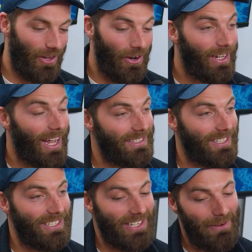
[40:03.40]
Logue had his
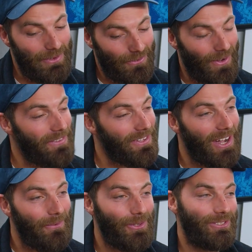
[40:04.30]
head shaved. But the one thing
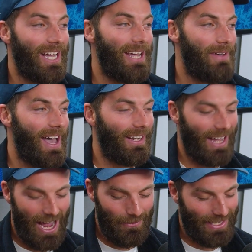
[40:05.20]
I will say
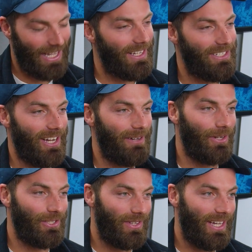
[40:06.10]
about how we get these young
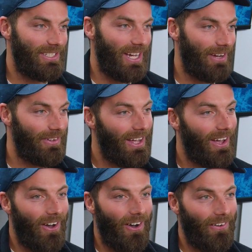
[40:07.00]
blokes with a head
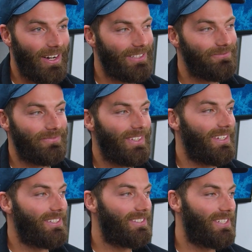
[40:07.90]
shave, I reckon
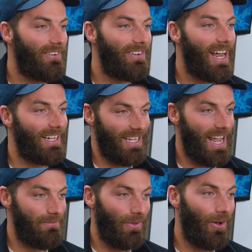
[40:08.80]
7 out of
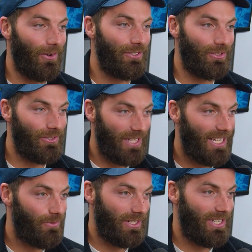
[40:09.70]
10 blokes whose
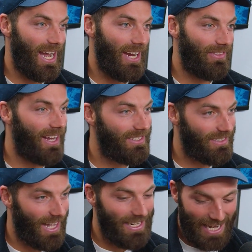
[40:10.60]
heads we shave,
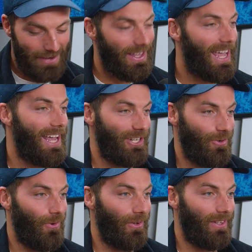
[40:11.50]
they keep their hair
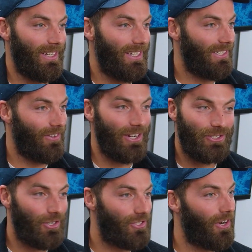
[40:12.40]
short. Like
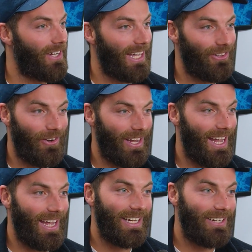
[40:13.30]
Josh Goda had long
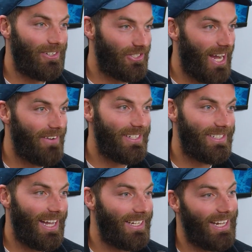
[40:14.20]
hair, shaved
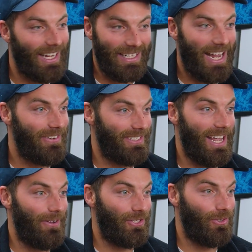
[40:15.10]
his head. Now
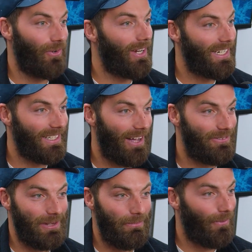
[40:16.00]
it's short and he
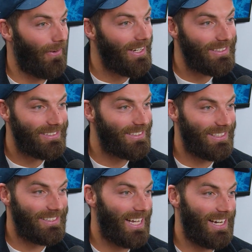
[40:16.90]
loves it. Perez,
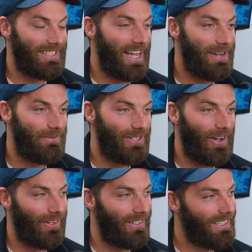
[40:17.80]
exact same. Yep. So